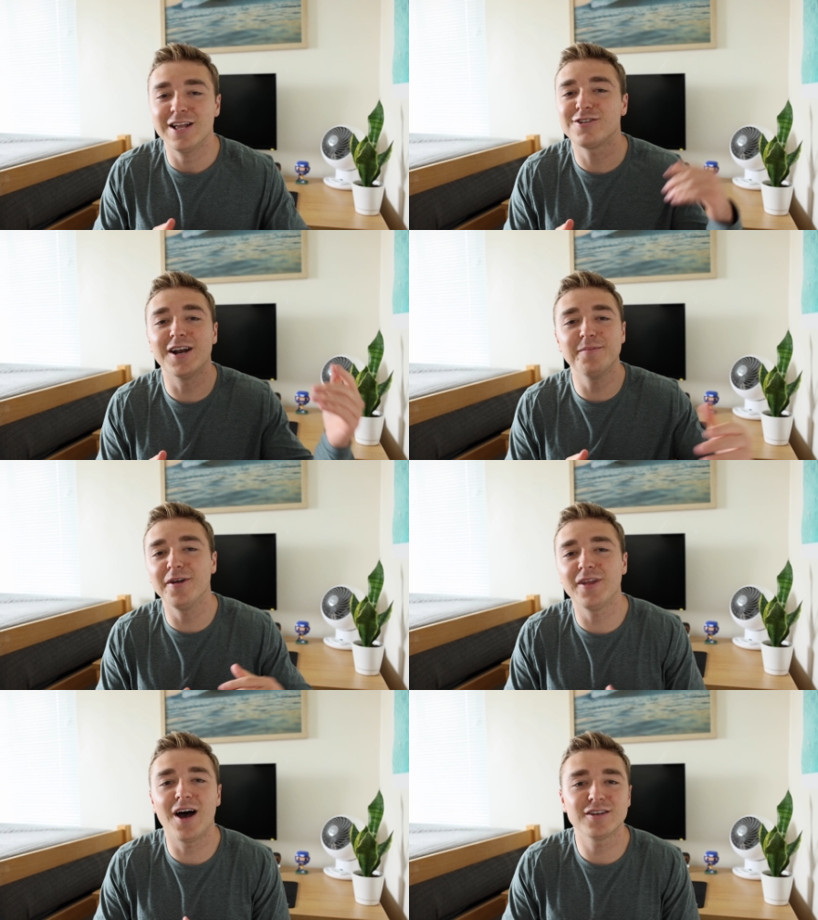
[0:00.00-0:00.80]
trying to
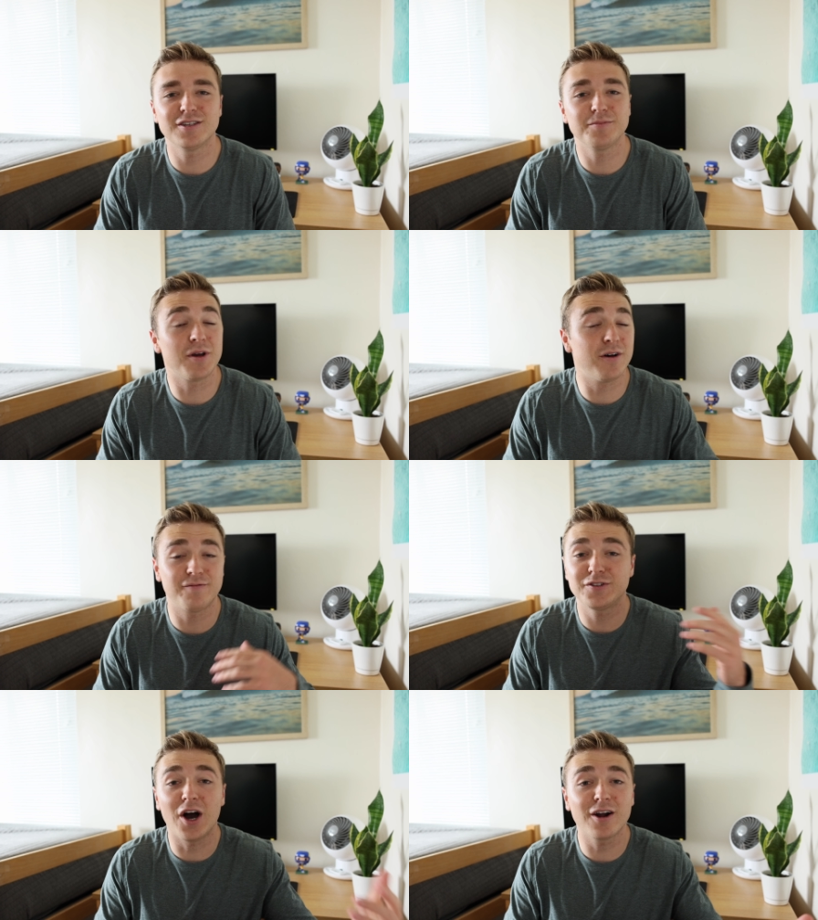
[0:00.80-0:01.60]
build an awesome
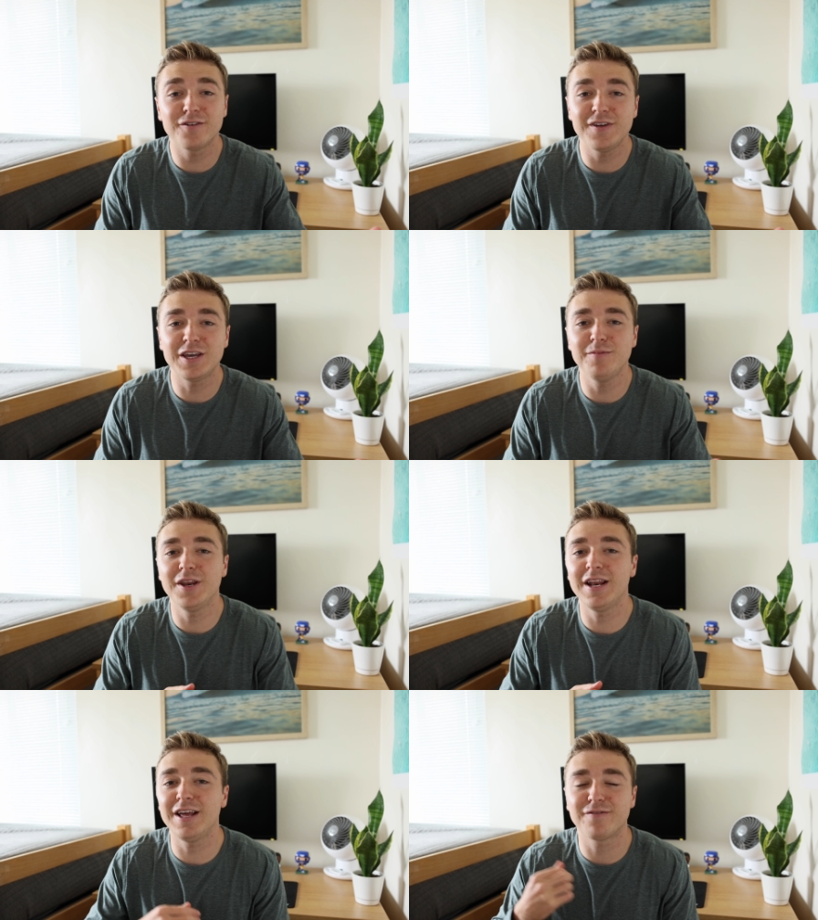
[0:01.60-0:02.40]
photography
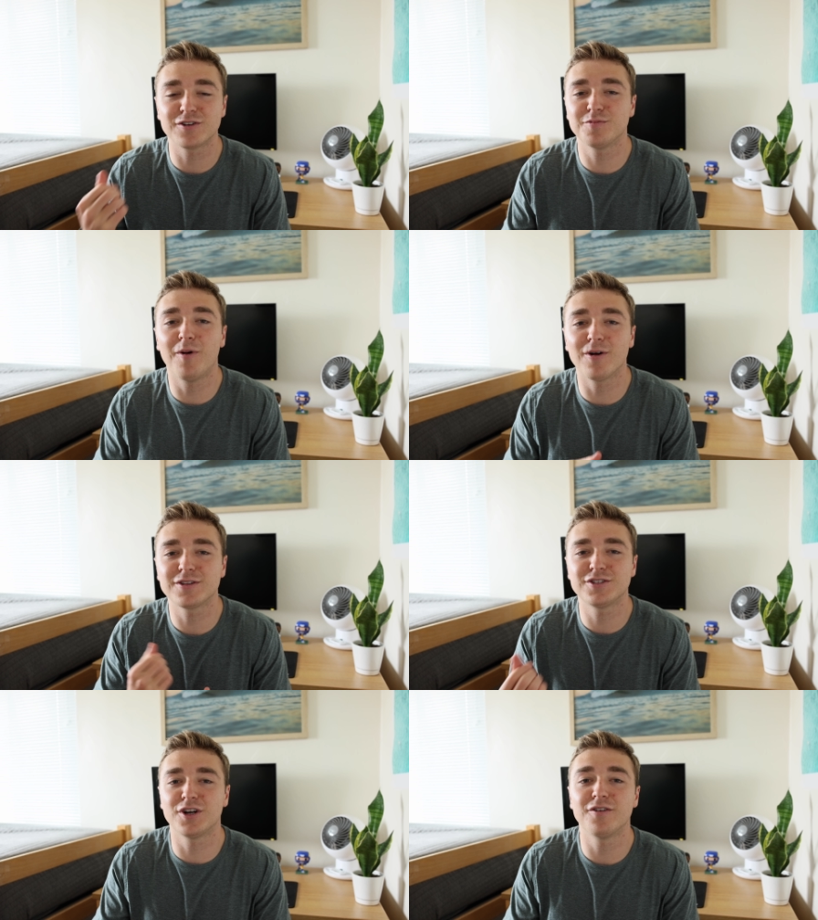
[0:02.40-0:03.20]
community for
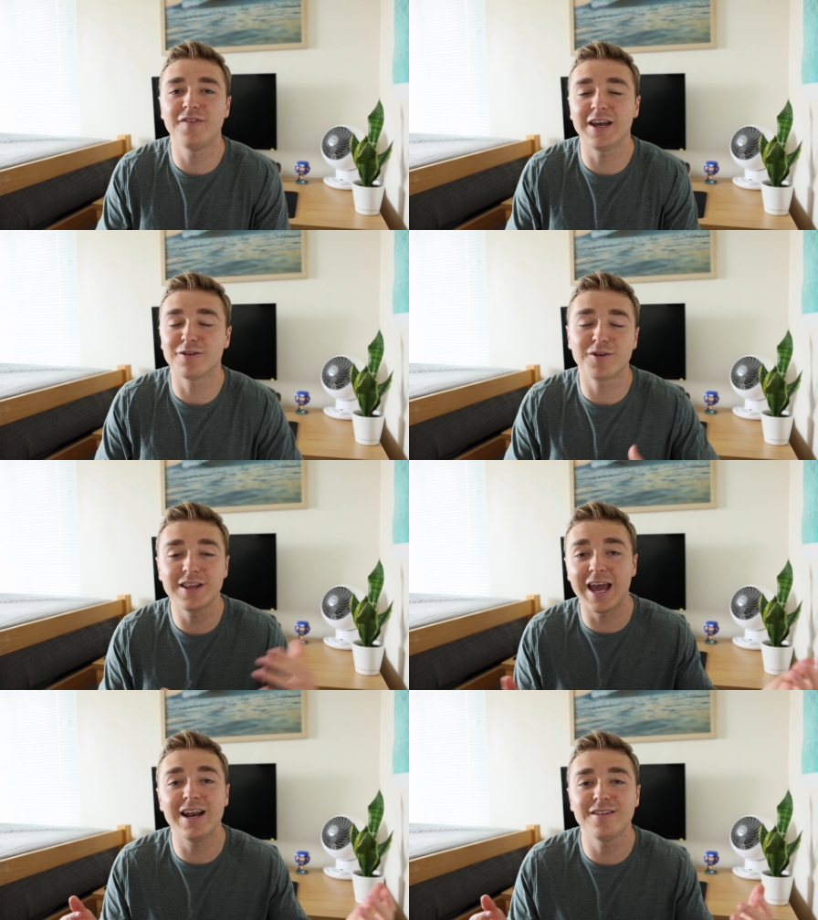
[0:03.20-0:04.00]
sports, surfing, and
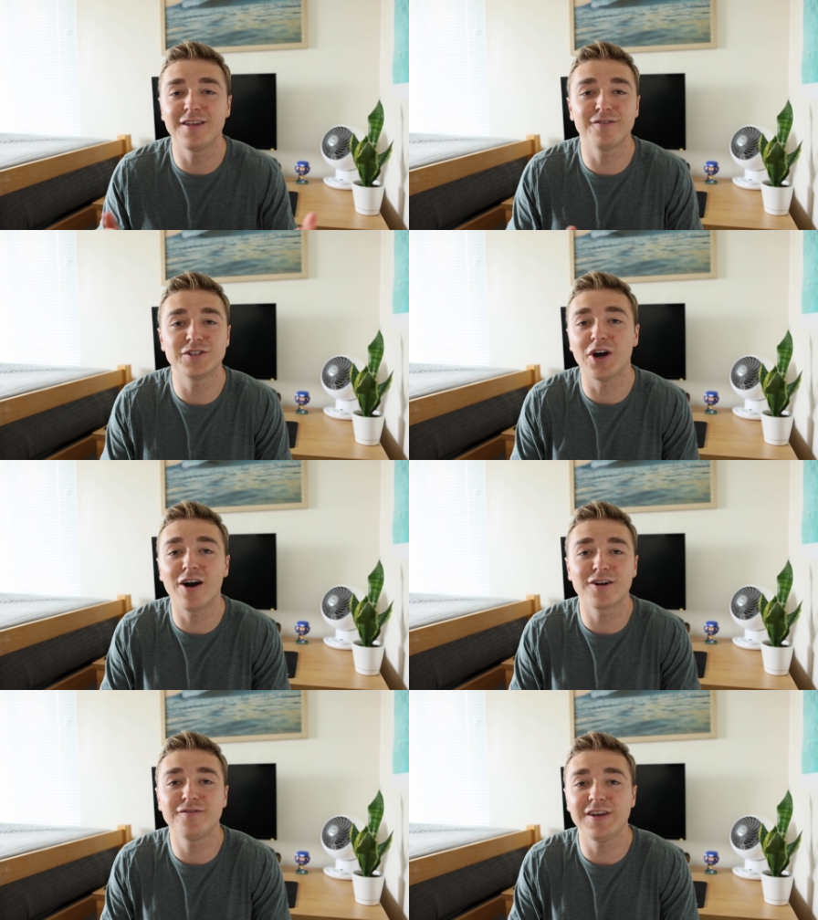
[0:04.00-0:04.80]
really anything
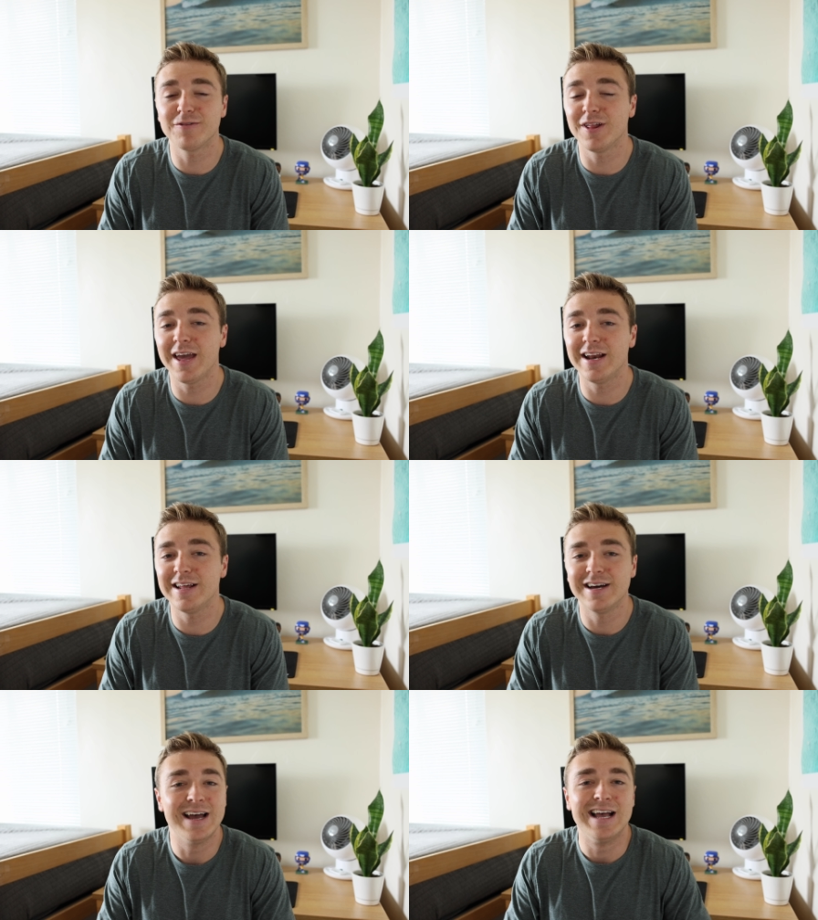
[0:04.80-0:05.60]
photography related.